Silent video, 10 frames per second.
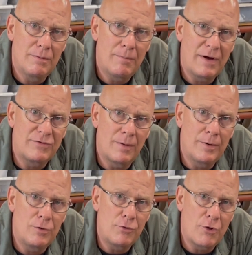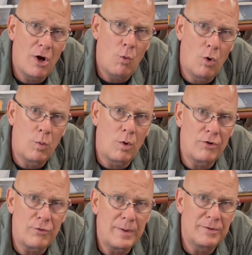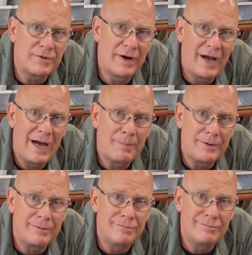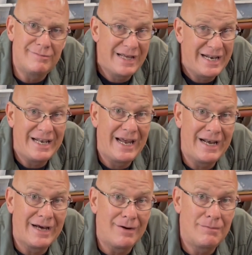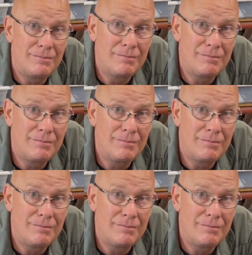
by someone who thought World War III was going to happen any day now.